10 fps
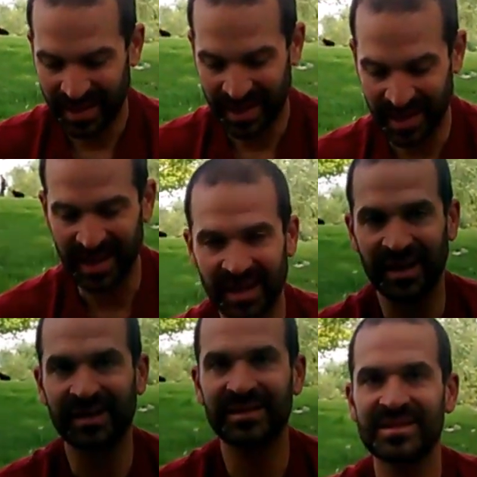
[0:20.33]

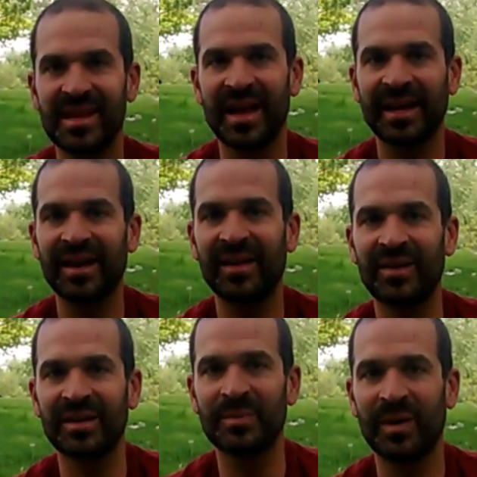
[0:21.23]
and just hang out
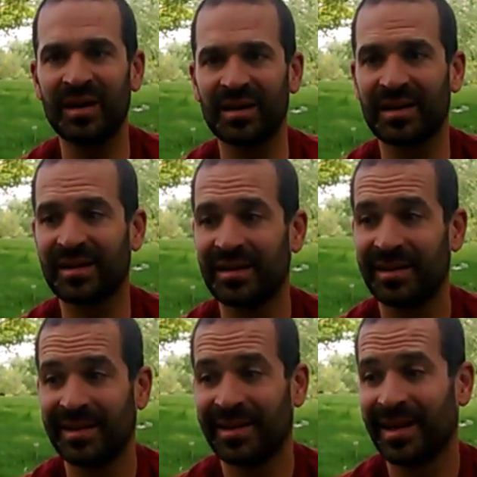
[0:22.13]
here at the park.
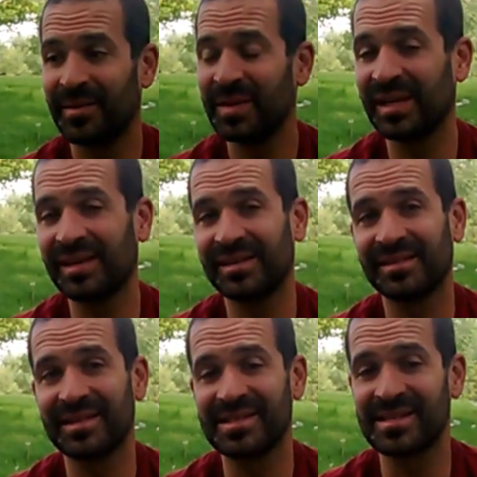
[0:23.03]
I mean,
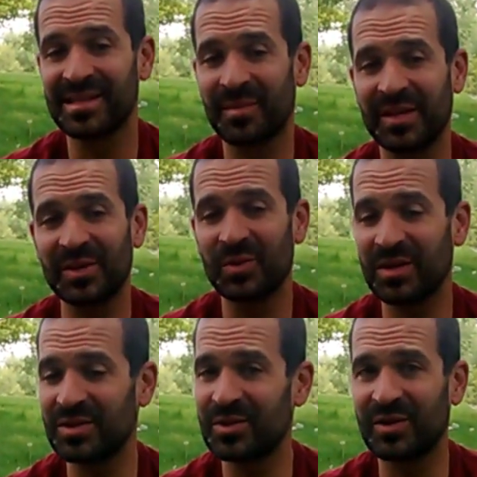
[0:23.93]
this is something you
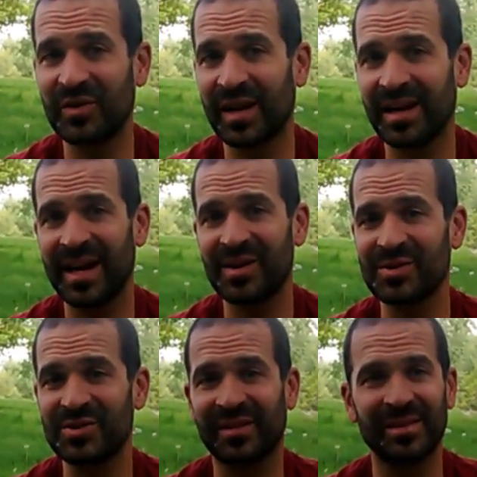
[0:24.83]
wouldn't do if you had a
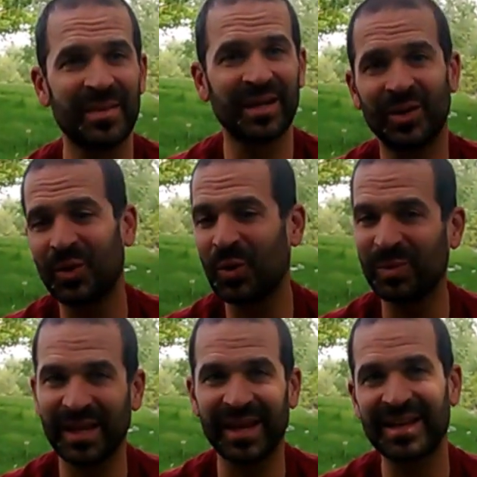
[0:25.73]
house. You have to make whole
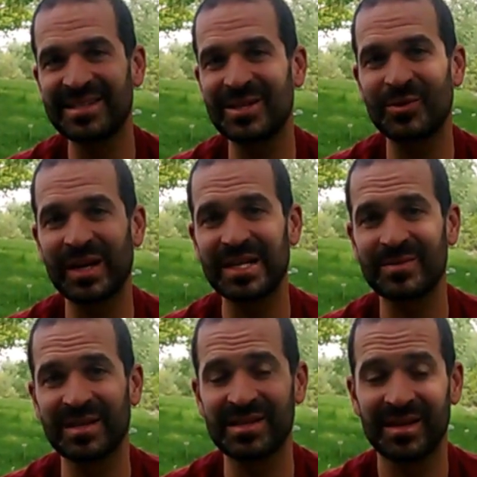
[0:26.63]
plans and
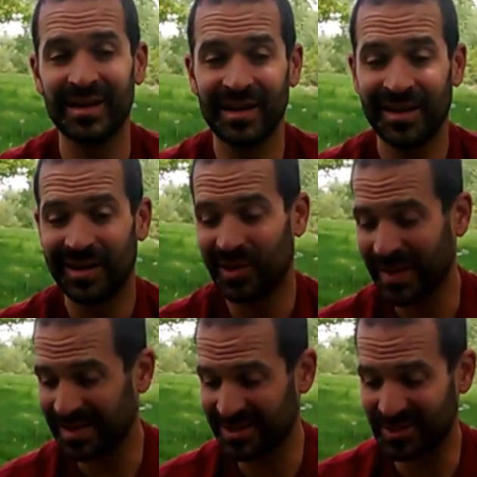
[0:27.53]
arrangements. All
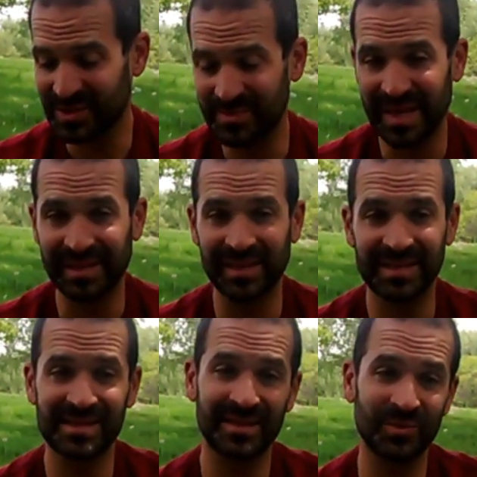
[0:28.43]
we had to do was make
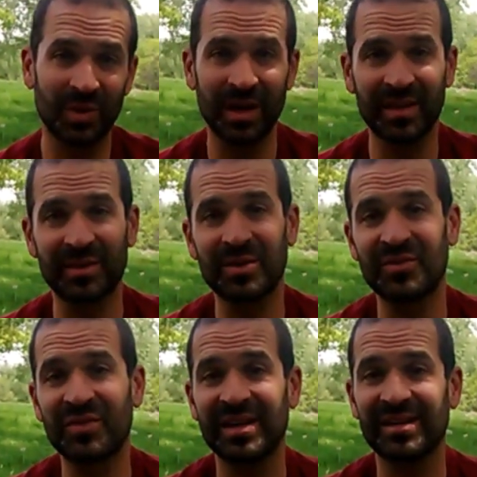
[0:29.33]
this and walk 30
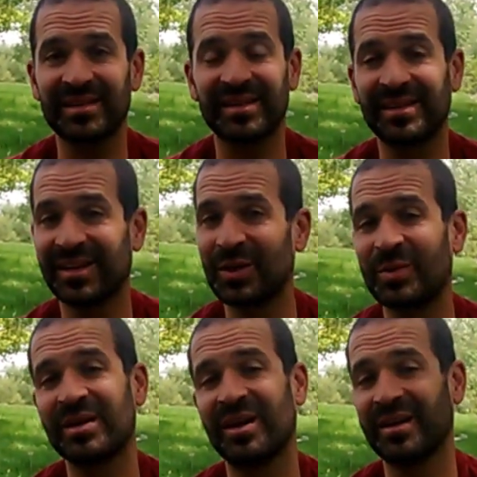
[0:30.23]
feet, and here
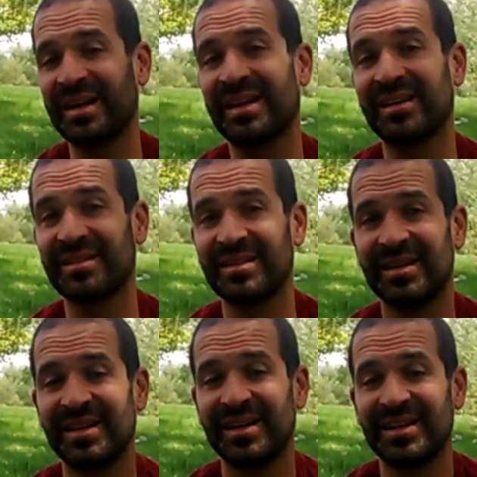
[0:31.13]
we are eating.
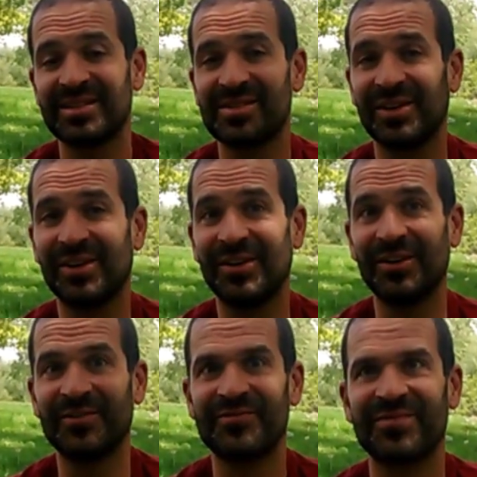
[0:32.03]

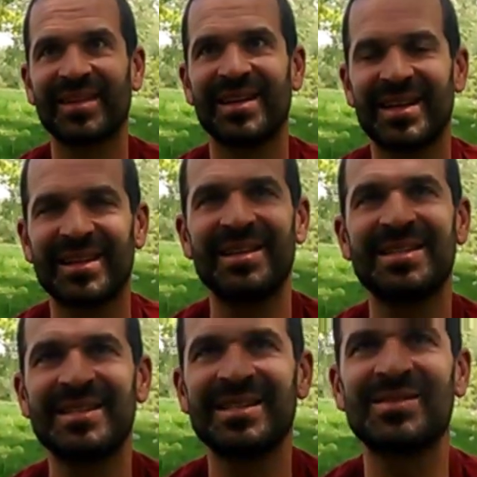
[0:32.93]
So
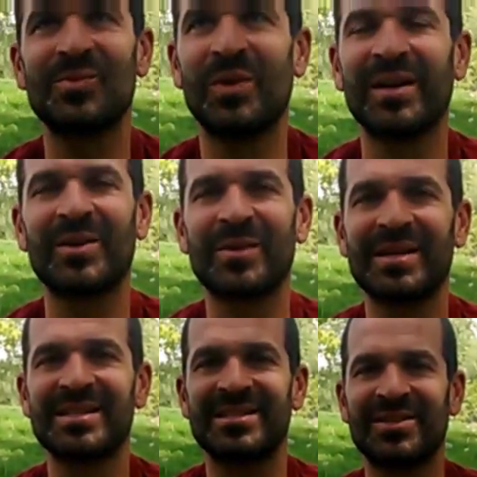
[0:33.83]
this is one of the
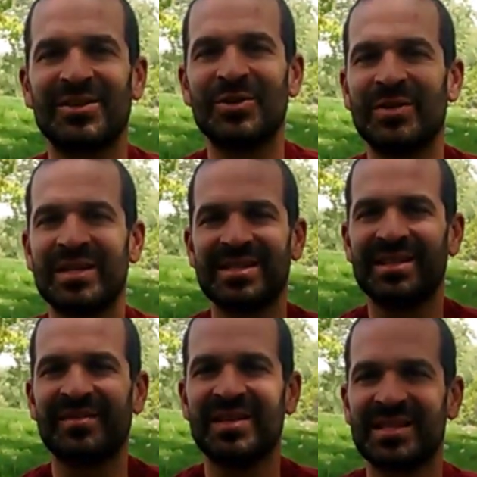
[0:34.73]
reasons to do this,
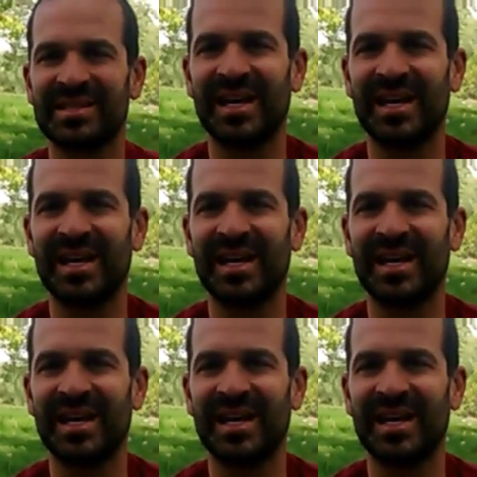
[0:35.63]
live this